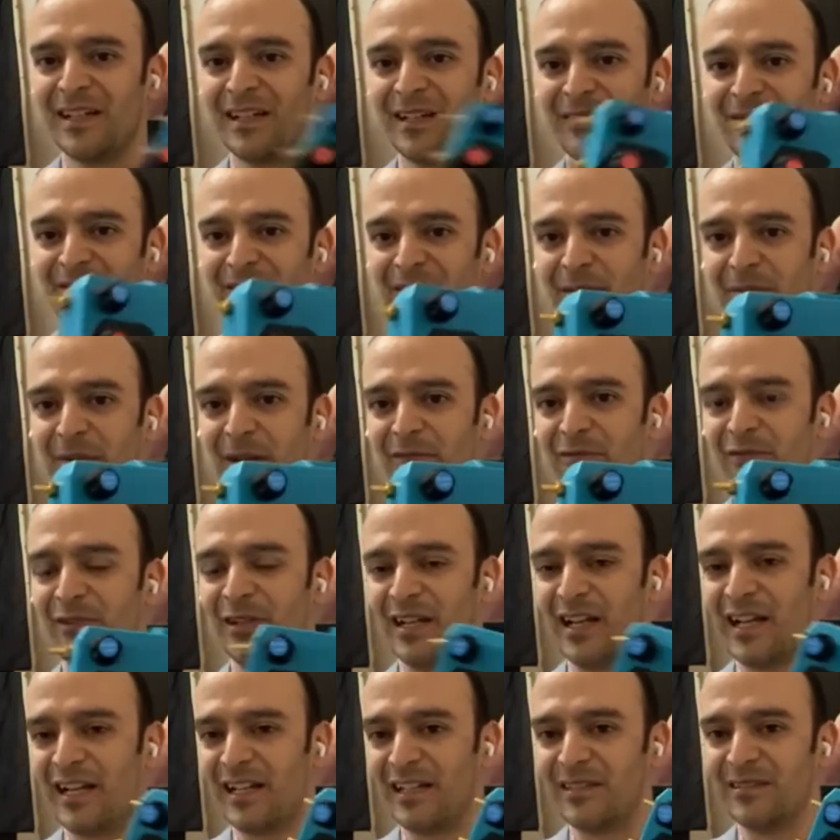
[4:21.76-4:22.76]
from
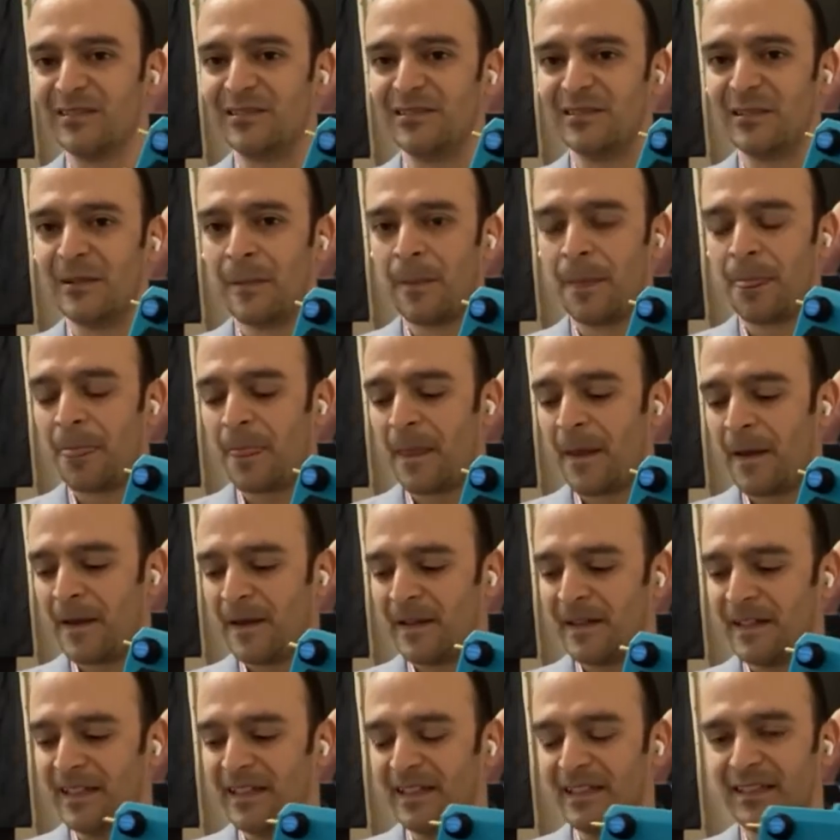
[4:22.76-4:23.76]
every angle.
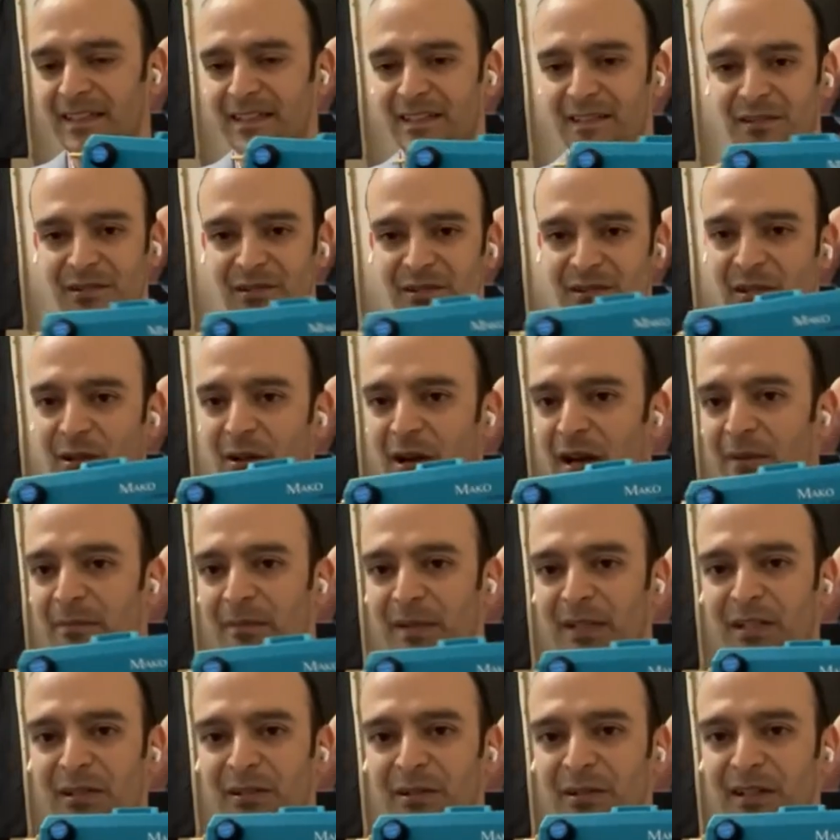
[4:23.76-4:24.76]
And so there's no
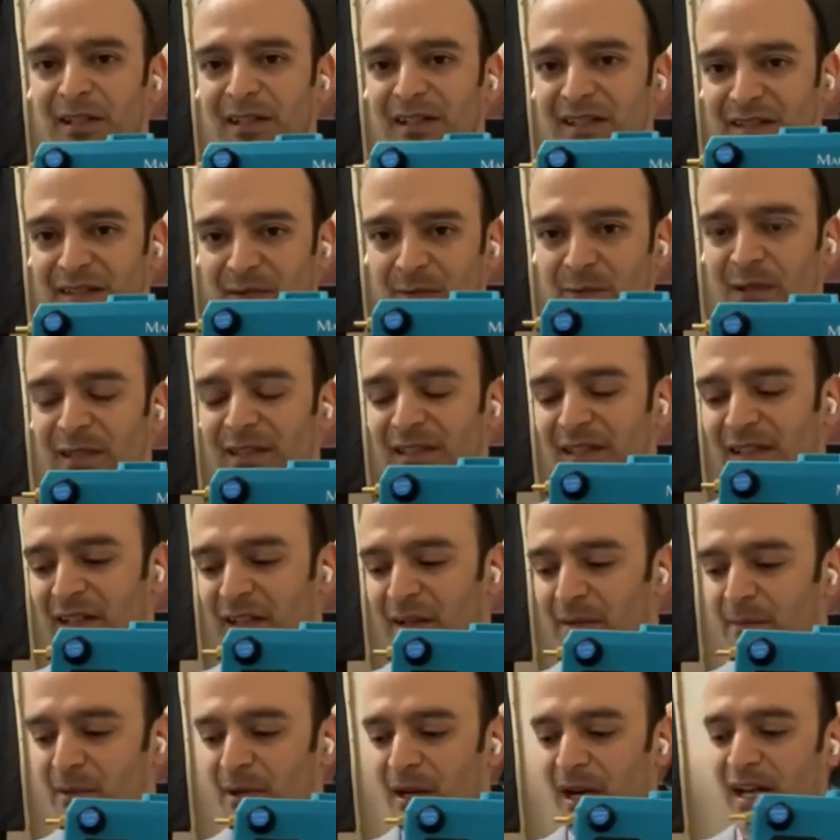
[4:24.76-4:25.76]
ambiguity as to what the
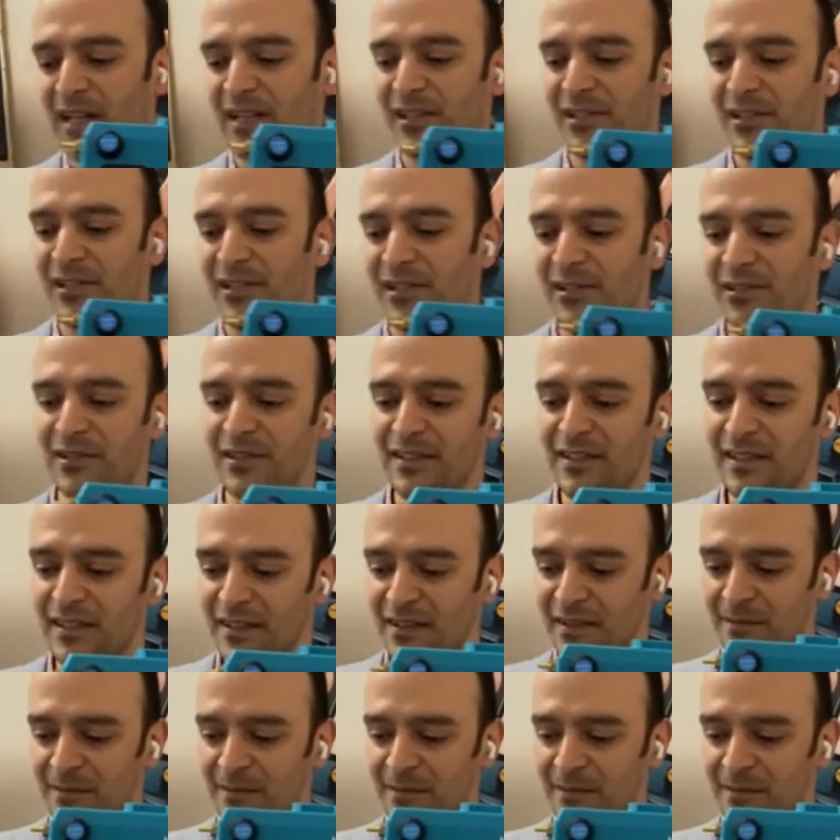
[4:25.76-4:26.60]
number actually is.